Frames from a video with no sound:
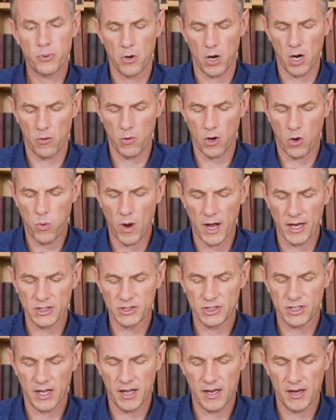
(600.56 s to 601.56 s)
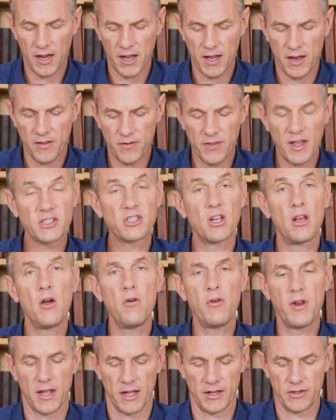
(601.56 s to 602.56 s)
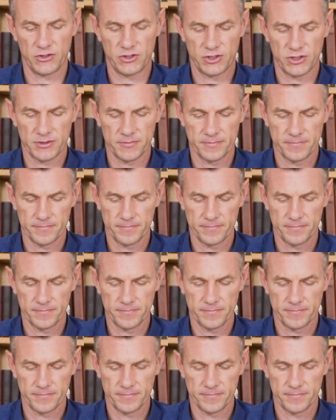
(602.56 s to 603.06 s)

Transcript: prayer request in Thessalonians?